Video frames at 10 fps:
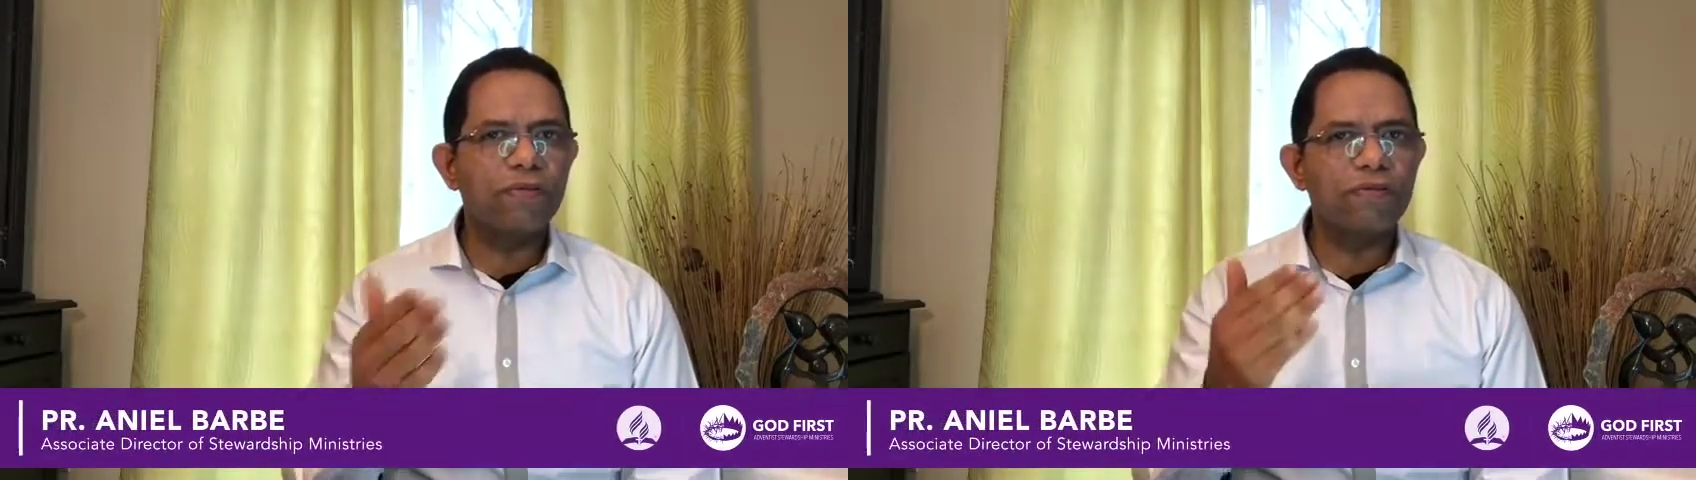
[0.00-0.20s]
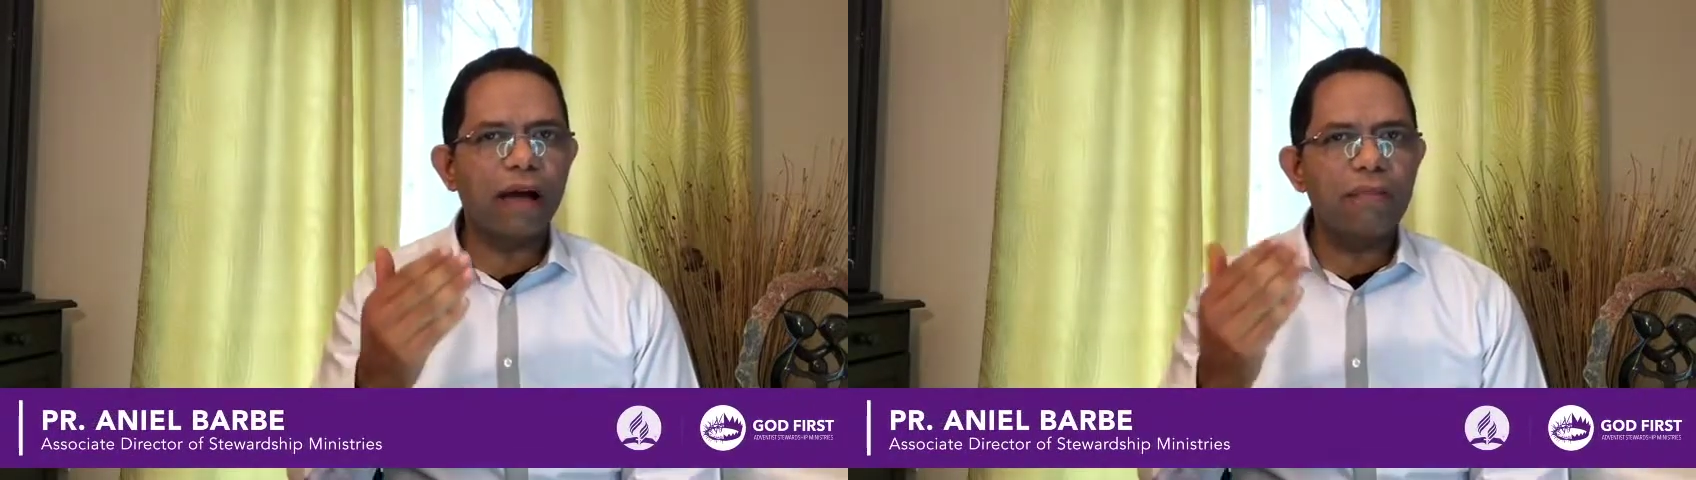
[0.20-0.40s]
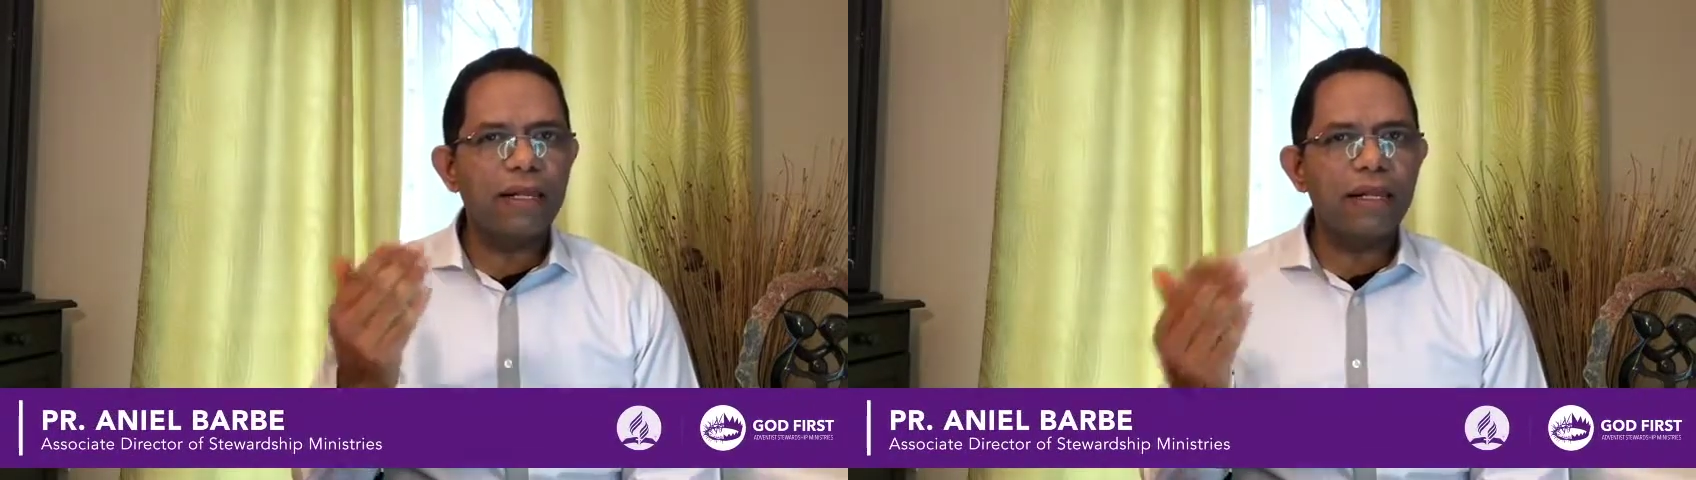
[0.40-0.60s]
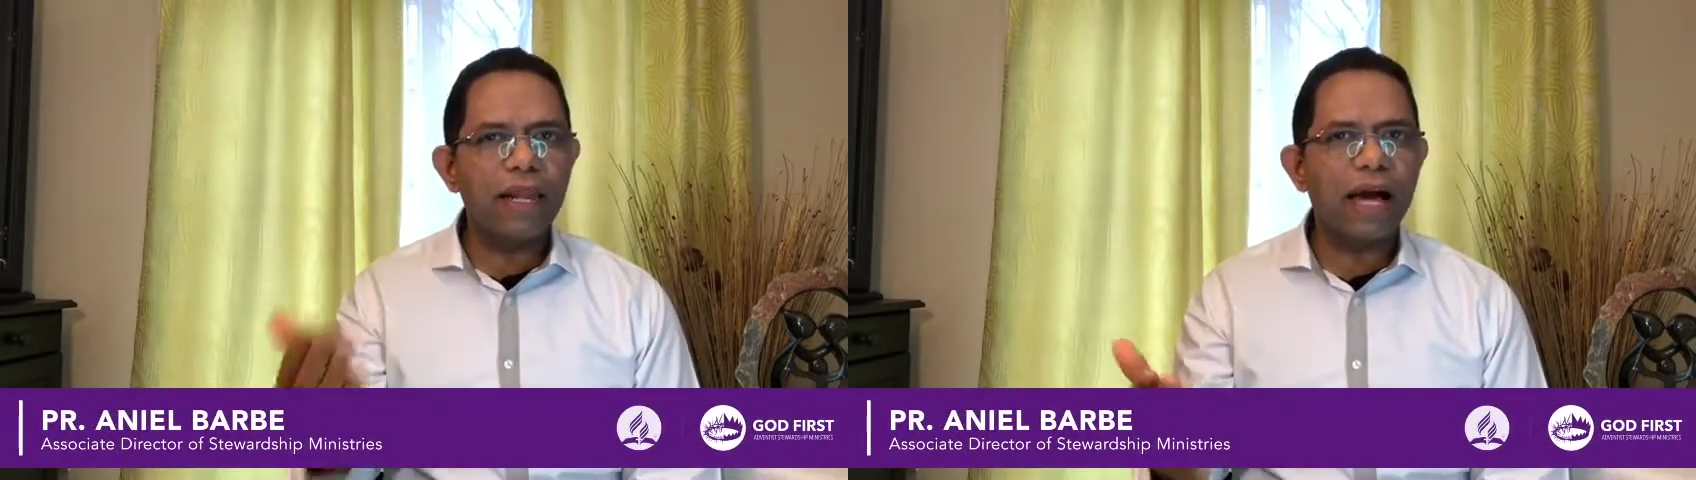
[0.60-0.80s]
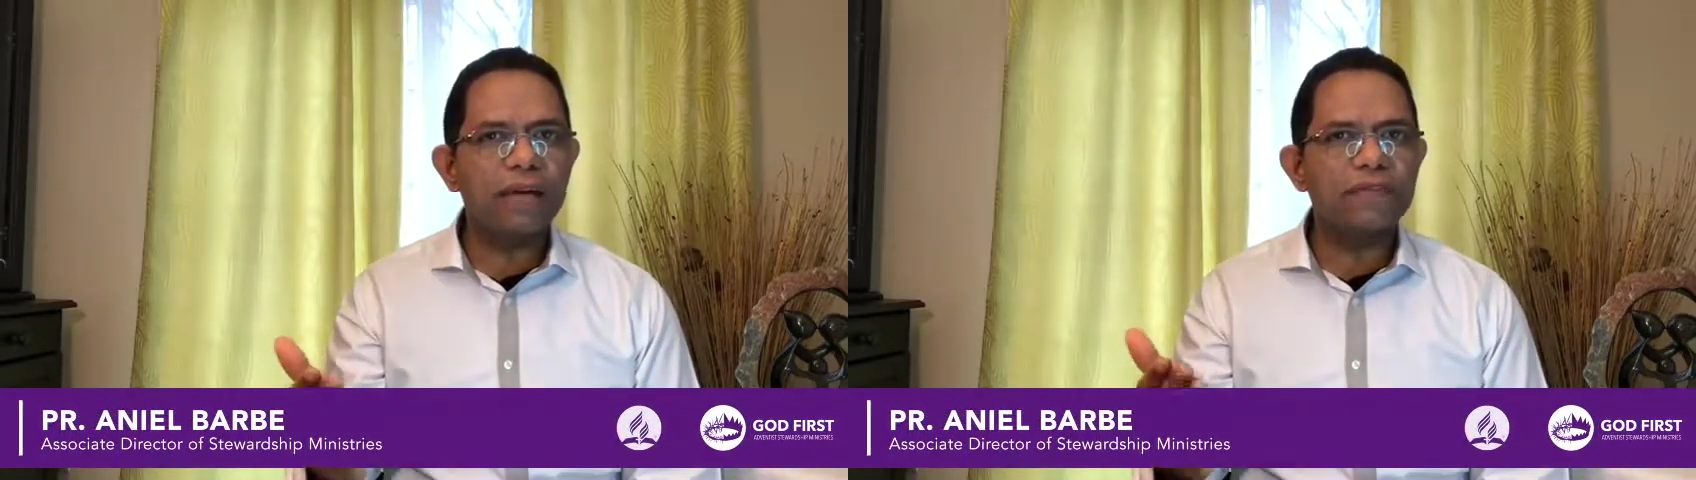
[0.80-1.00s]
family
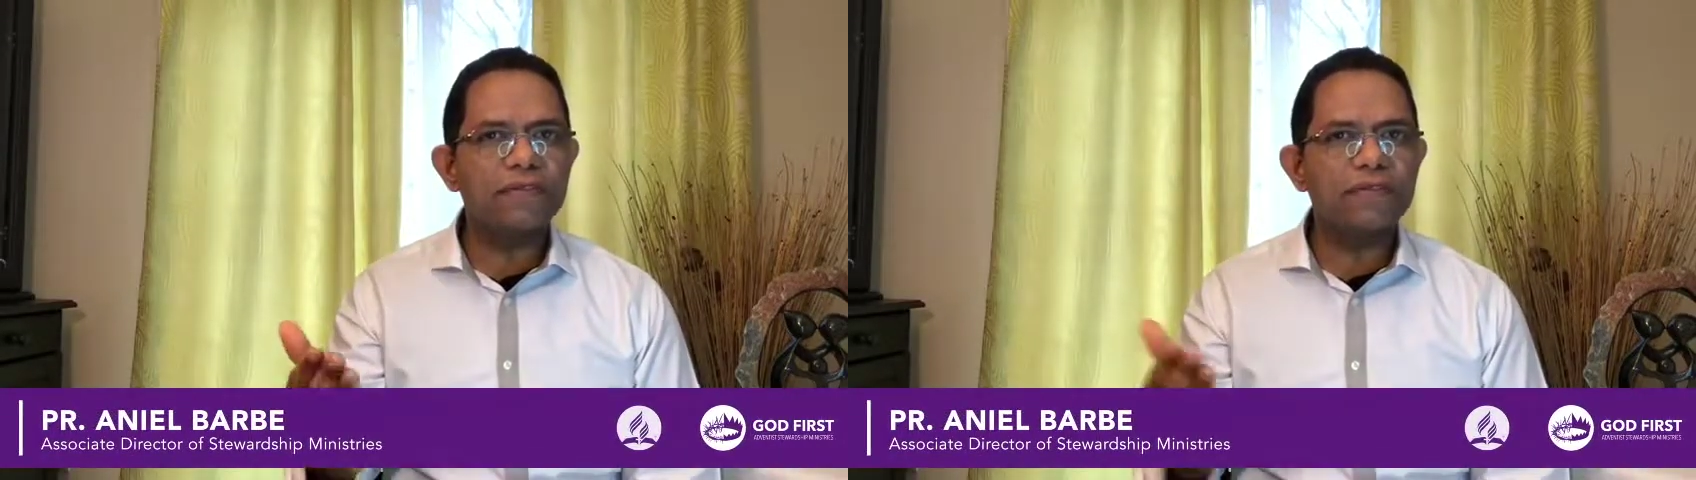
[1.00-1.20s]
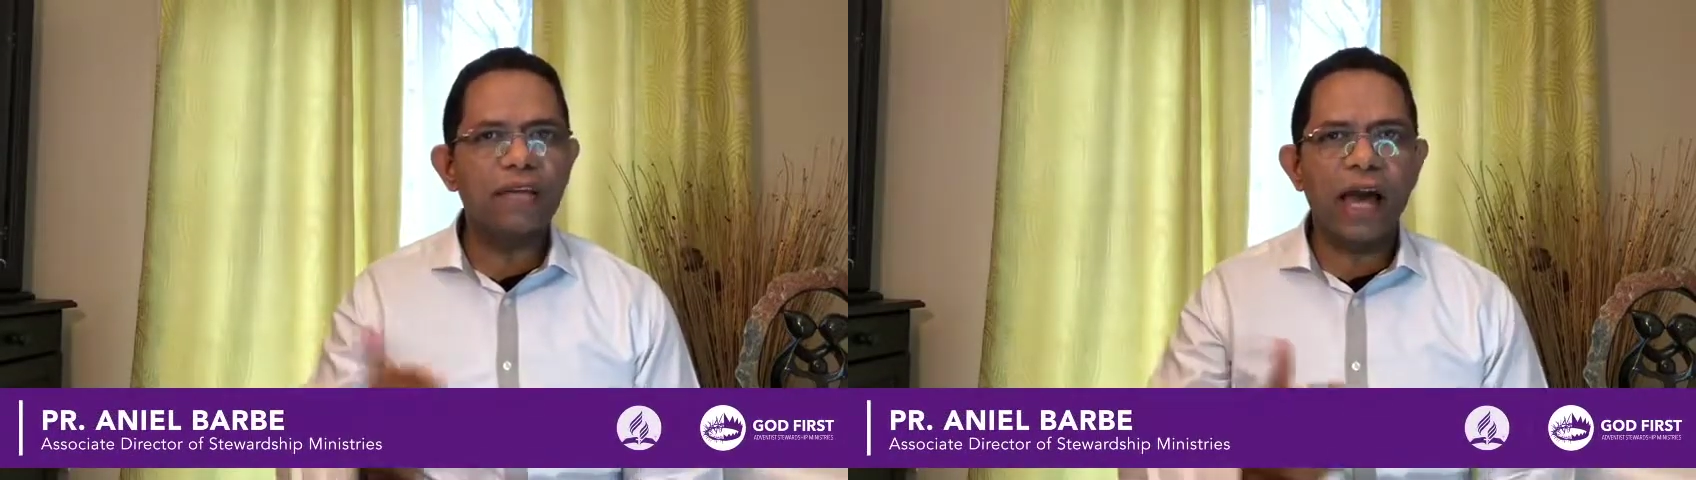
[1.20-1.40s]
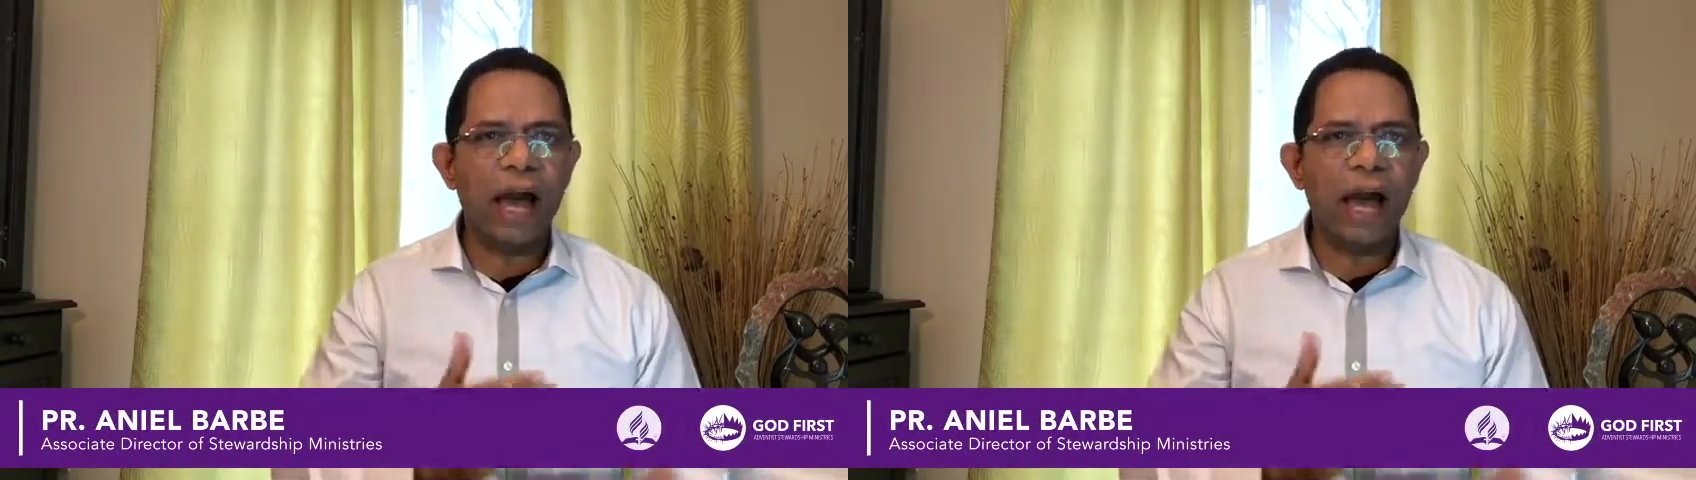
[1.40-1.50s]
life,